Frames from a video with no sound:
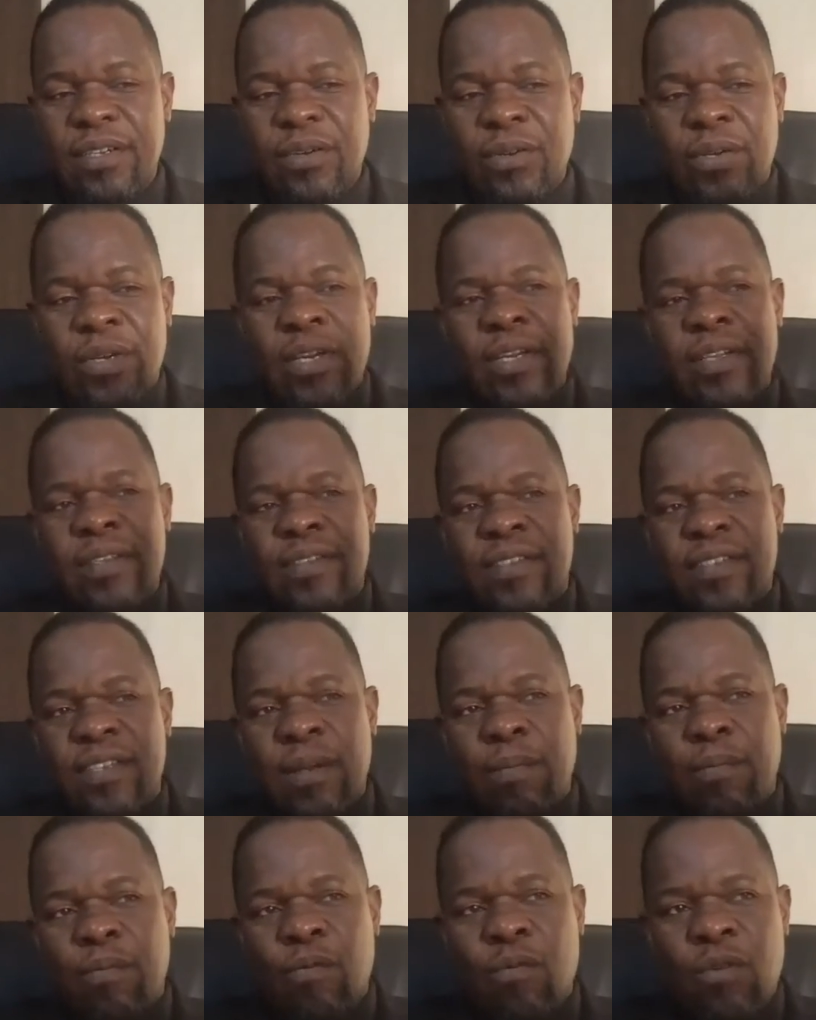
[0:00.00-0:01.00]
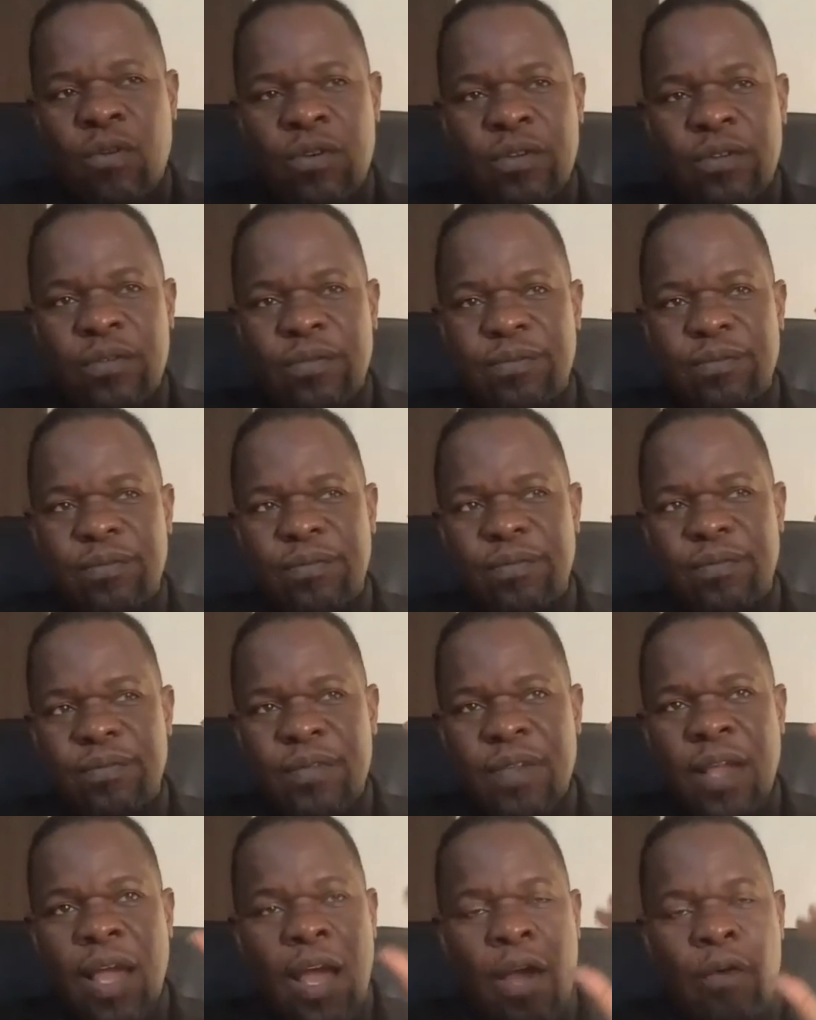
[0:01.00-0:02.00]
Okay, in step one,
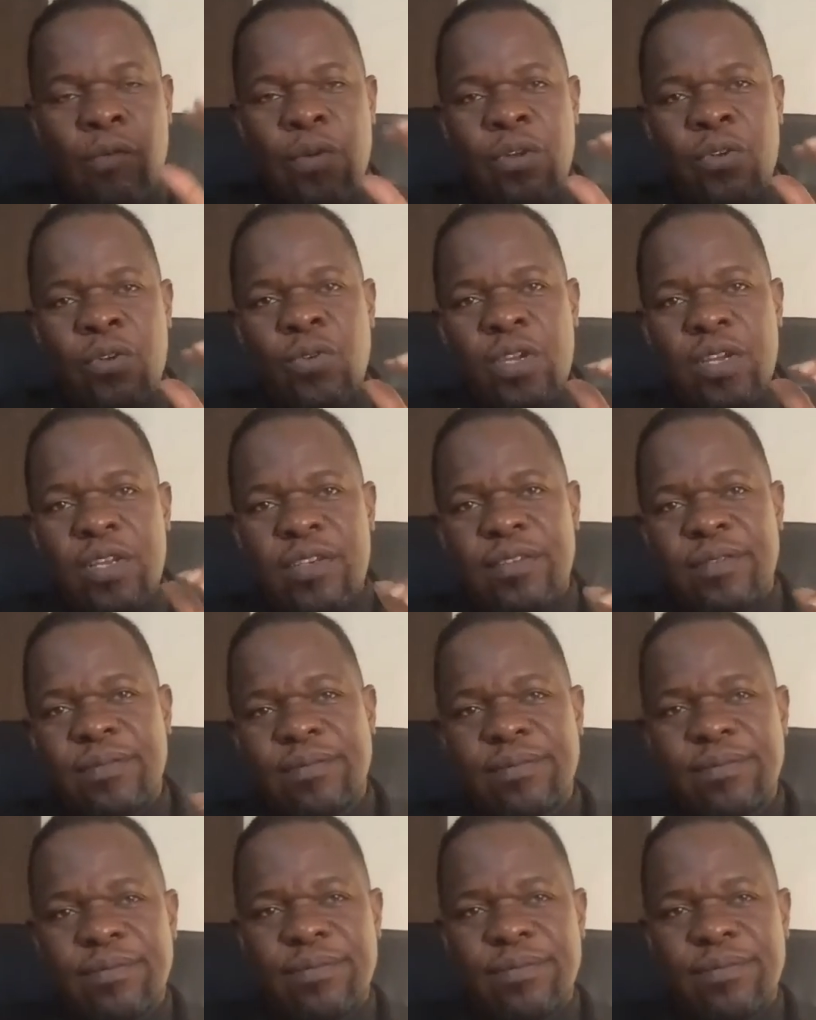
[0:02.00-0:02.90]
how are we doing?